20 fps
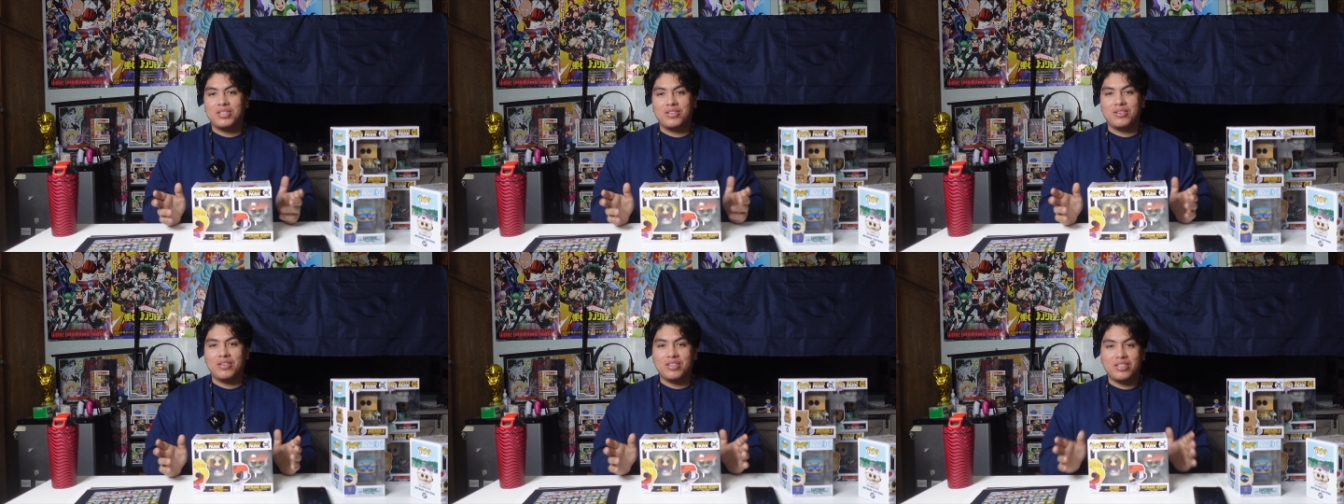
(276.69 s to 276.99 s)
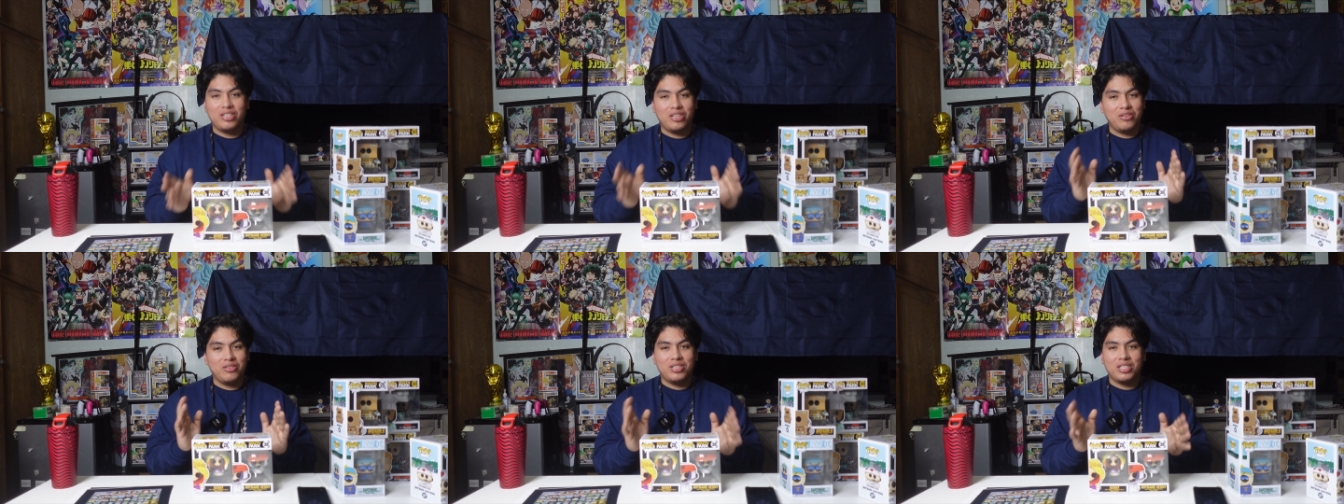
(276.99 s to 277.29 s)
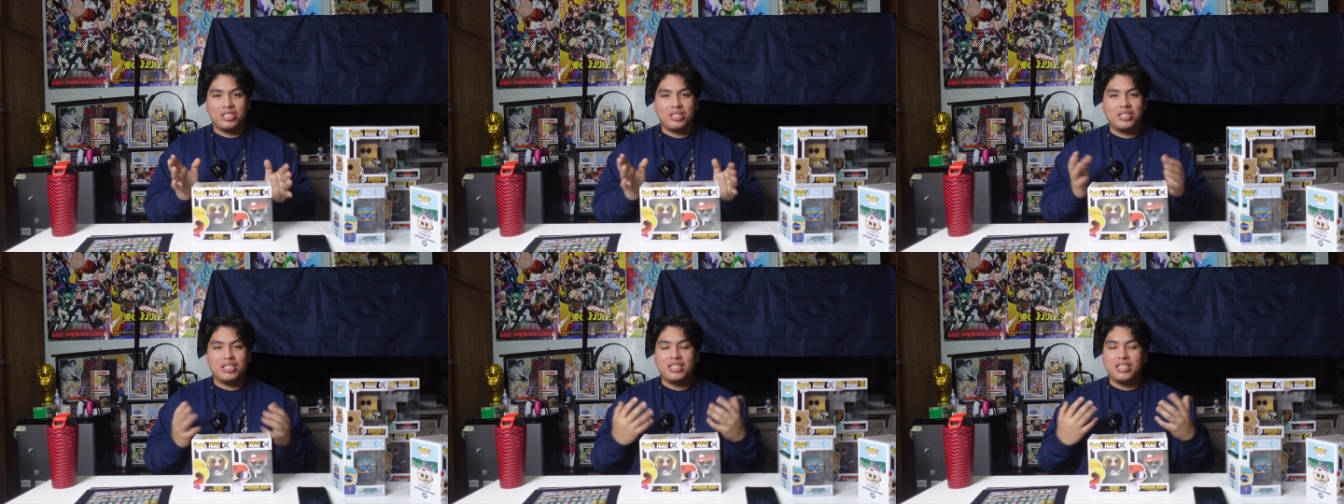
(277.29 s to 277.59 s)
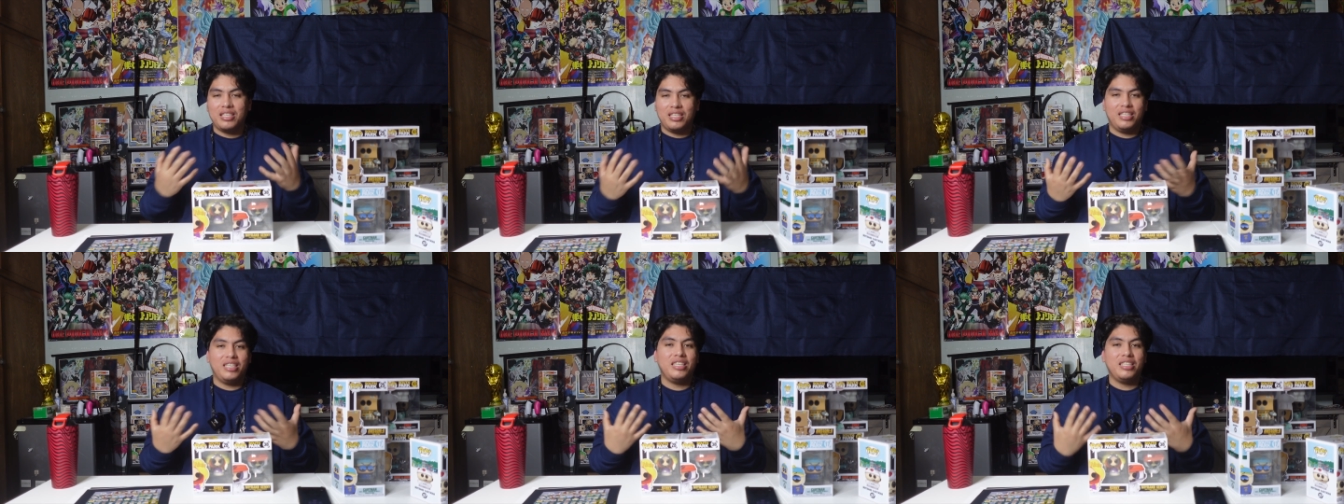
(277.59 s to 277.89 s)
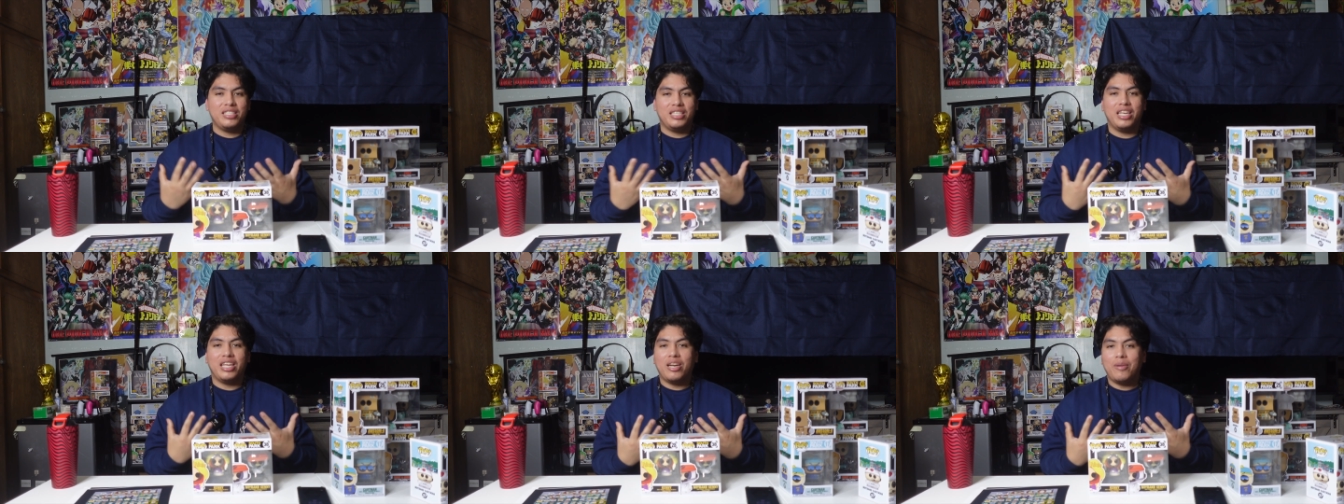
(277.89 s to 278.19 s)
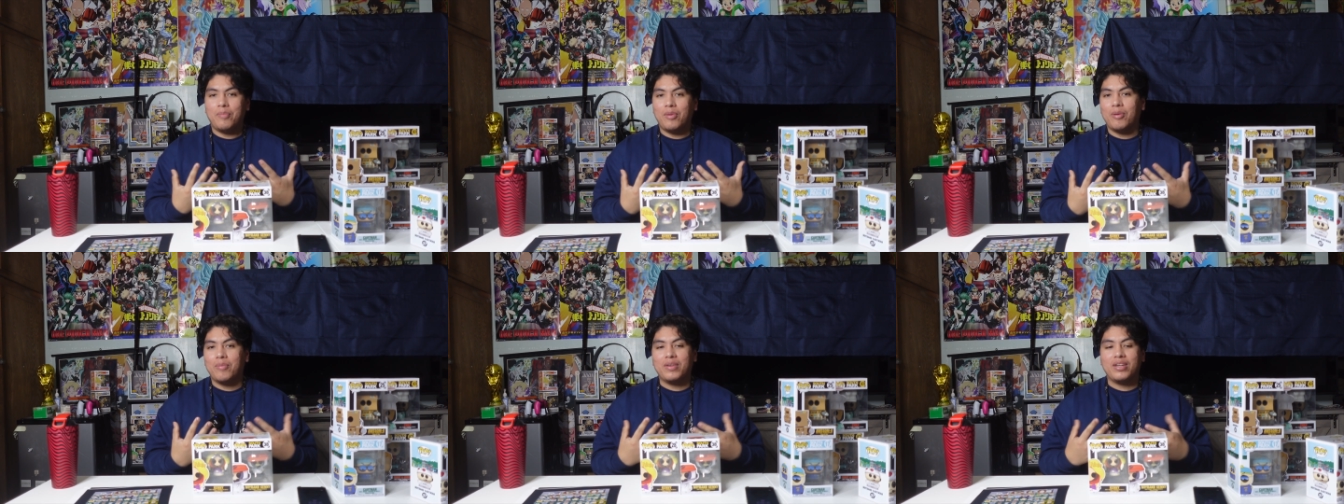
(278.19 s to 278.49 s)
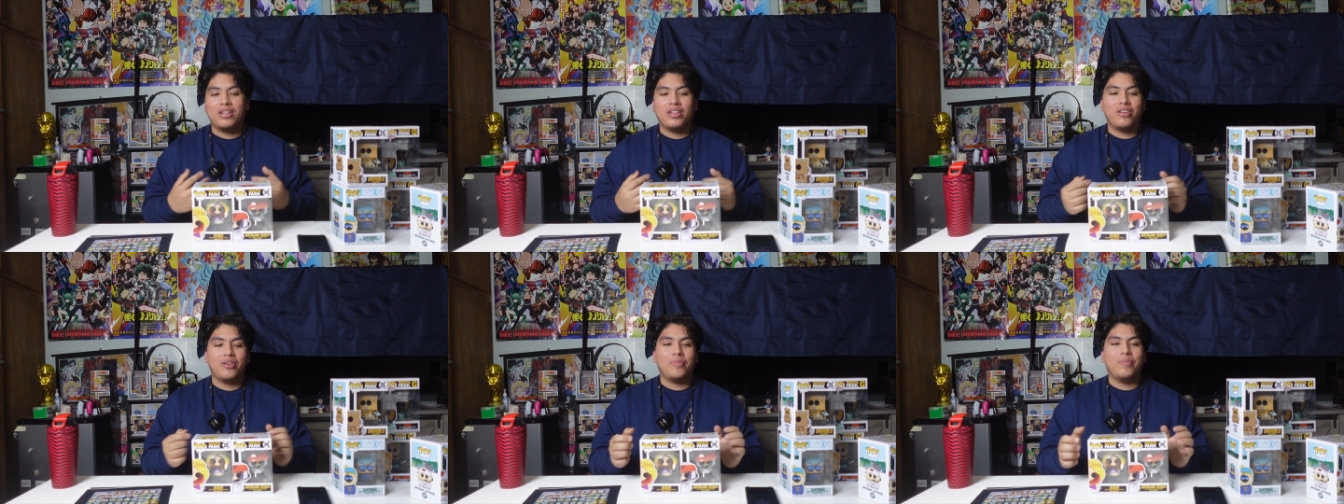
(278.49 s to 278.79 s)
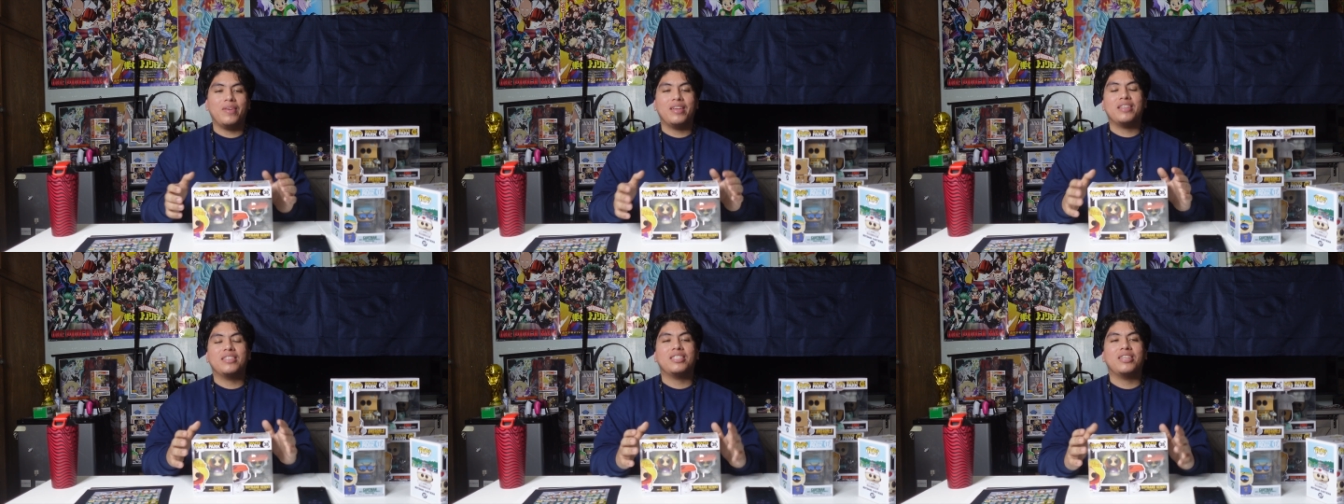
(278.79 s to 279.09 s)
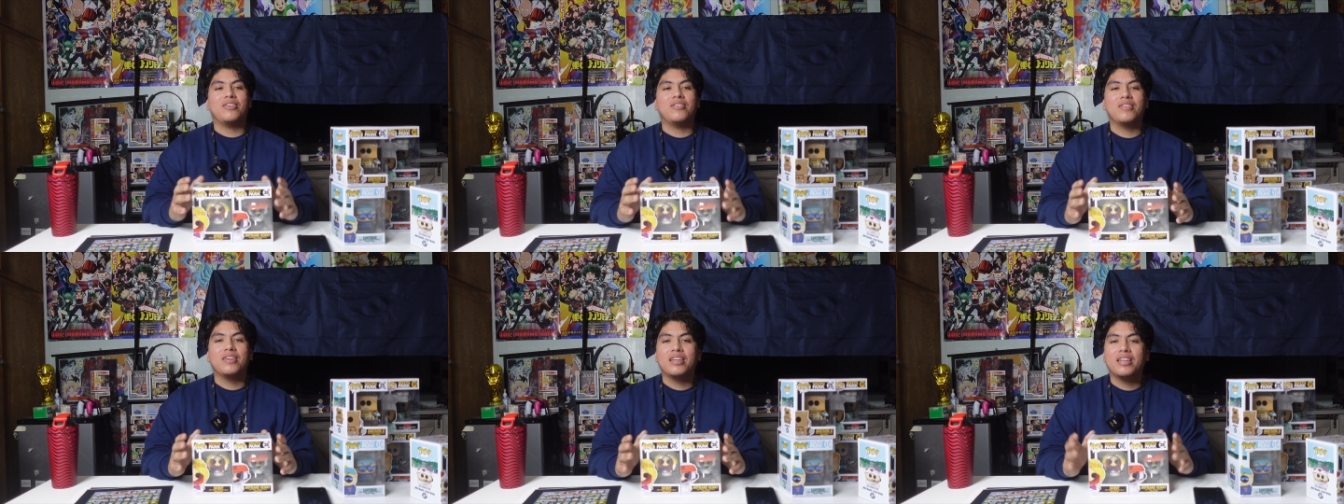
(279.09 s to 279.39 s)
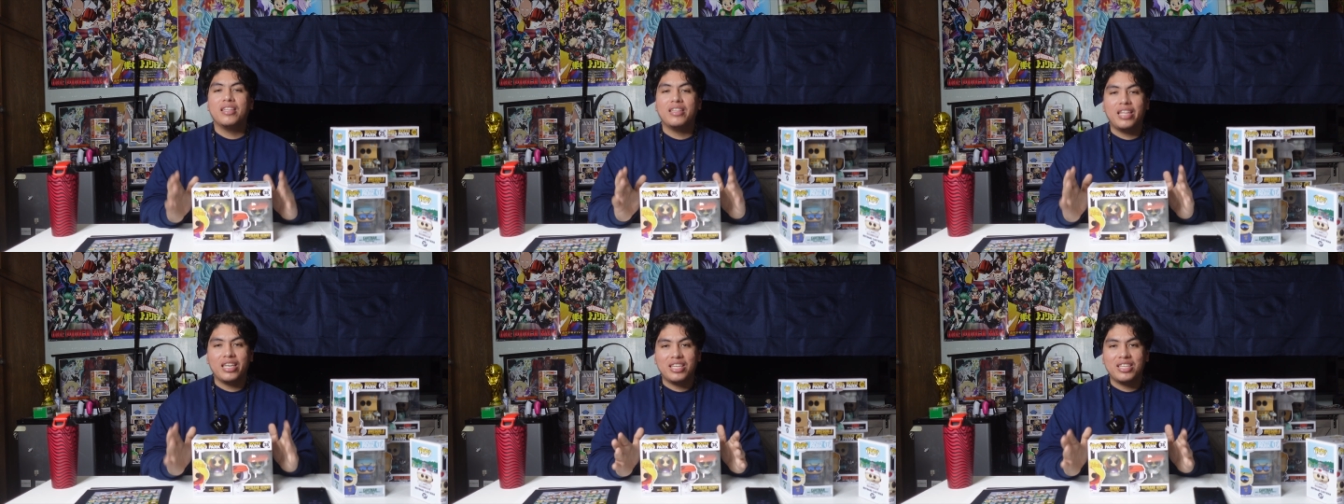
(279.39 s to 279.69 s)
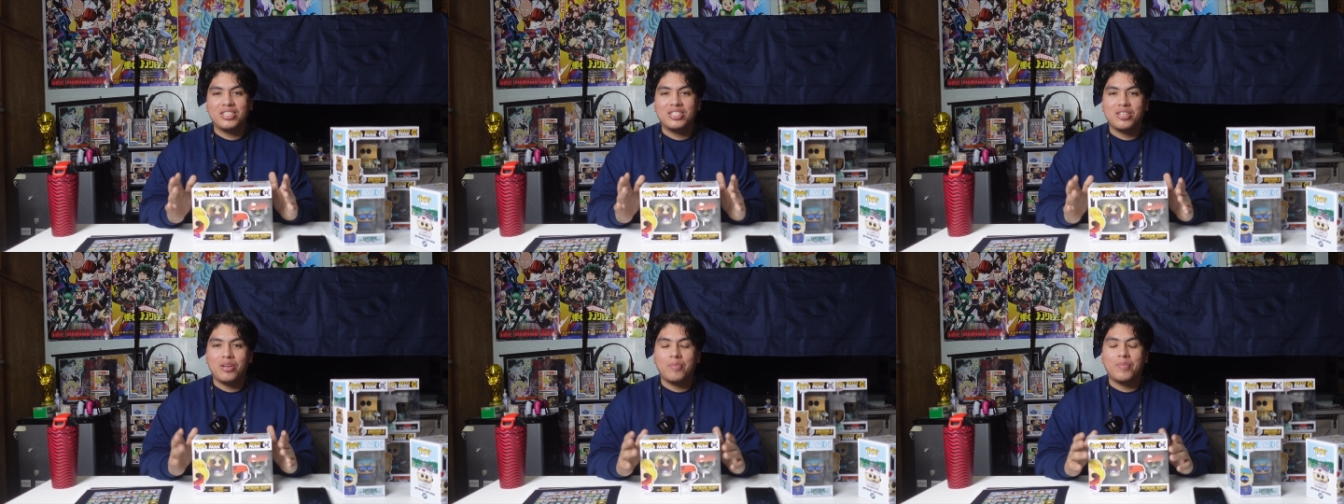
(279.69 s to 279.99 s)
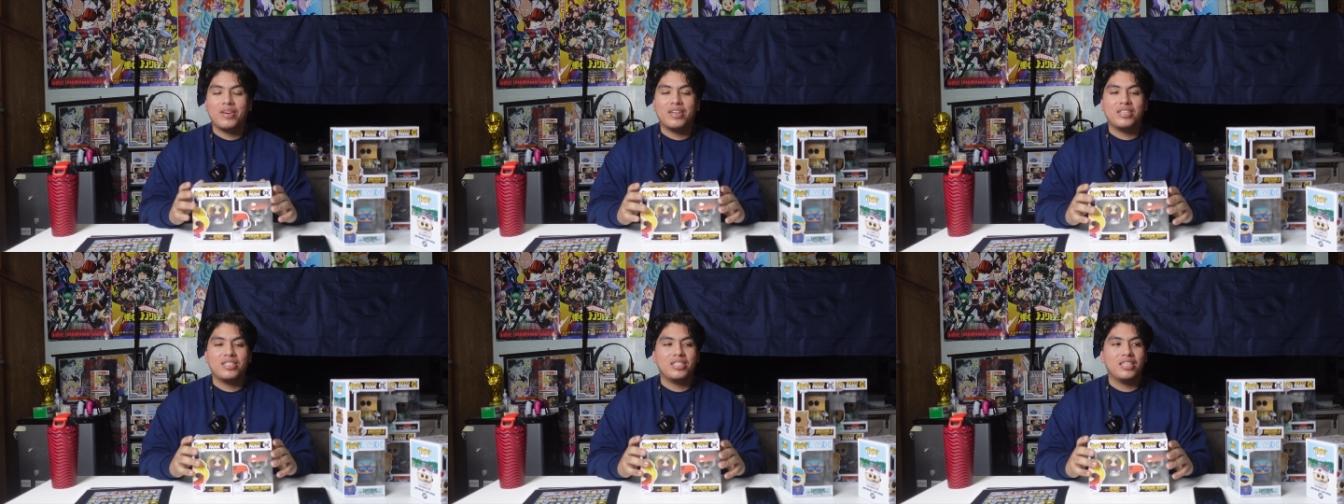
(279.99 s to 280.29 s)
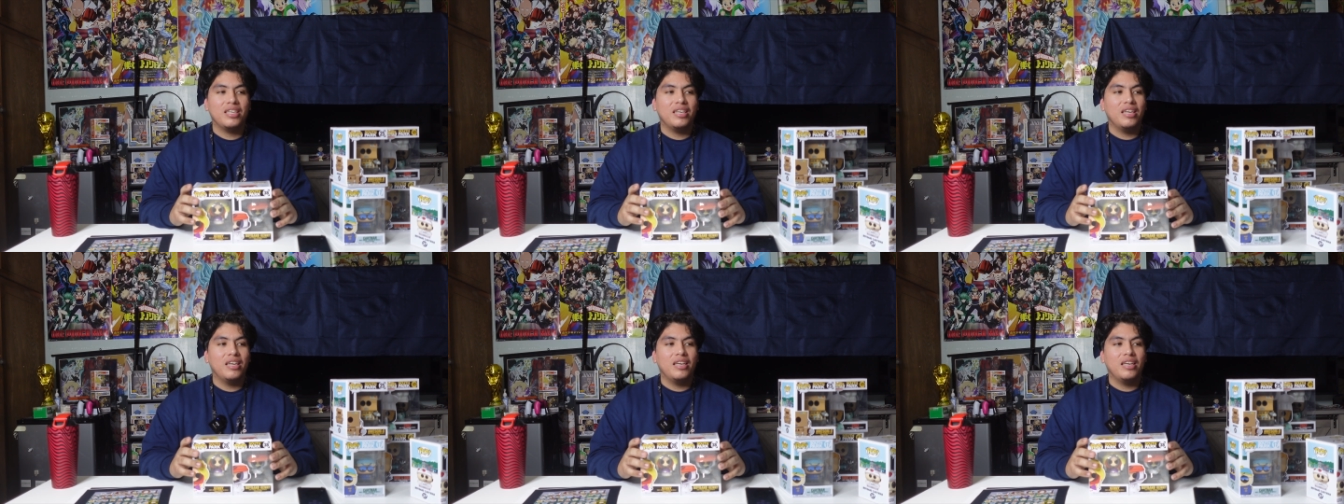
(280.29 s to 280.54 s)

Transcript: So you just eased it up on me a little bit. So thank you so much.